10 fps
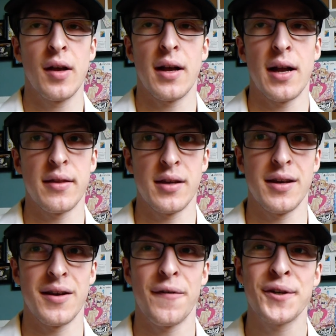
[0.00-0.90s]
And
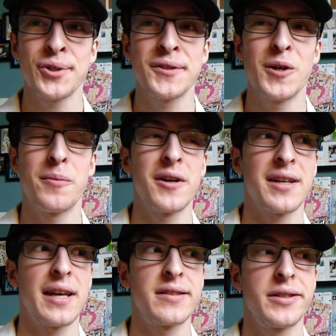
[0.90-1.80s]
the official steelbook
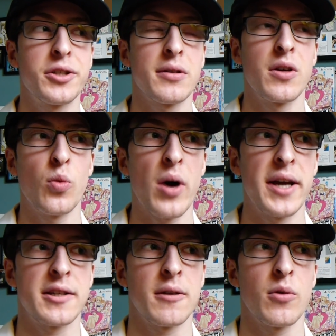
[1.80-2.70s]
is literally
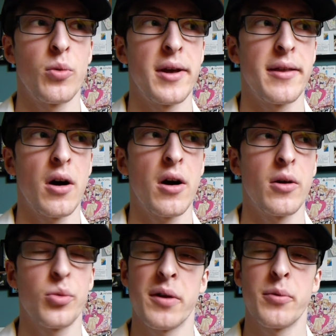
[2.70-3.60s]
white with
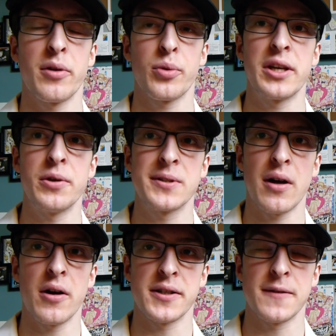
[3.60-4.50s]
reused
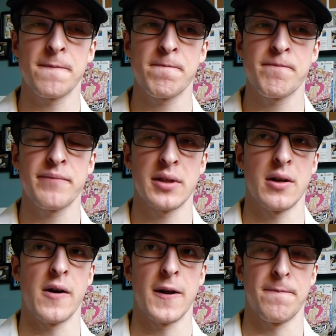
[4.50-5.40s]
art
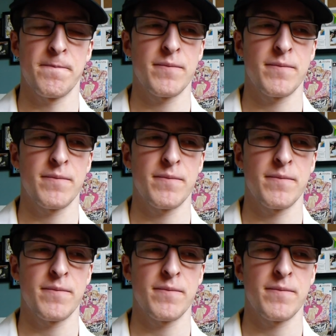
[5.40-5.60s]
on it.